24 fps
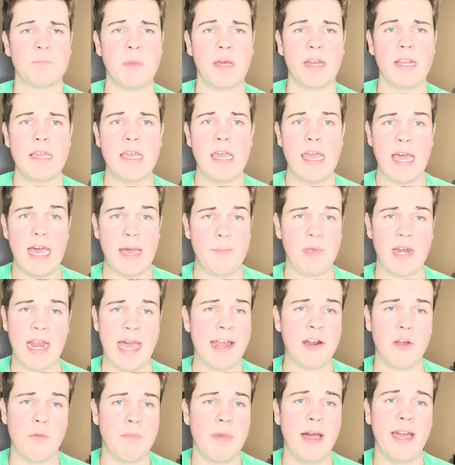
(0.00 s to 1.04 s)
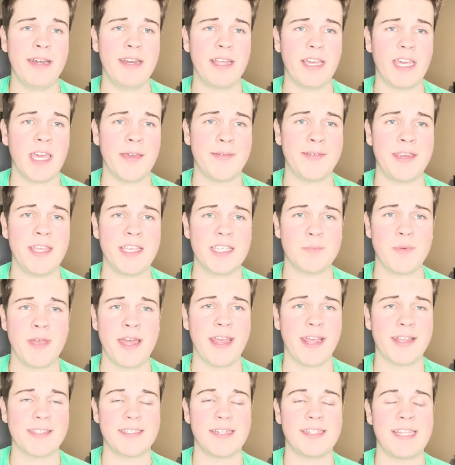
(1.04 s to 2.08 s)
but I mean, I don't mind it given he's playing
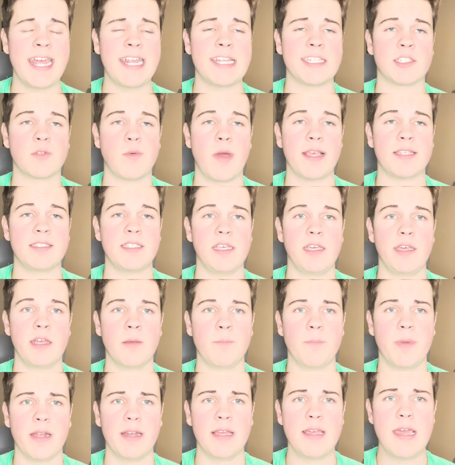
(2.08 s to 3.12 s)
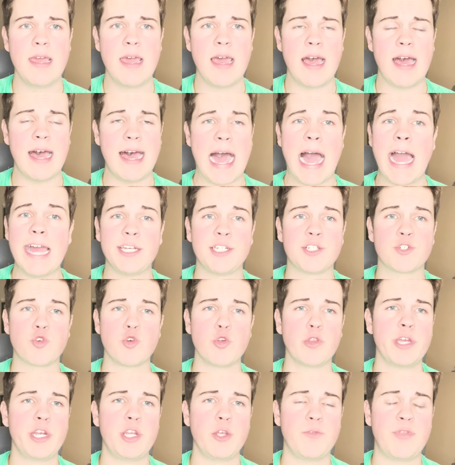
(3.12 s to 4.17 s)
against the Titans twice a year, but I
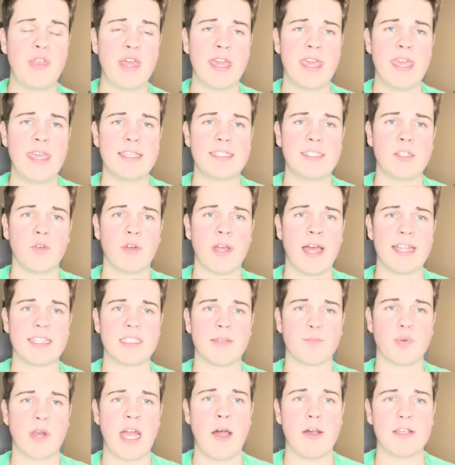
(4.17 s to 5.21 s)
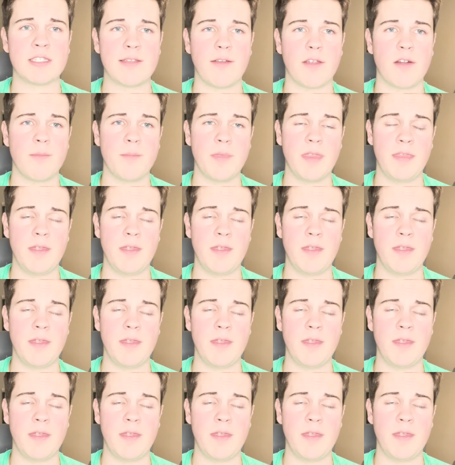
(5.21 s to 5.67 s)
truly do think he's still got some prowess on him.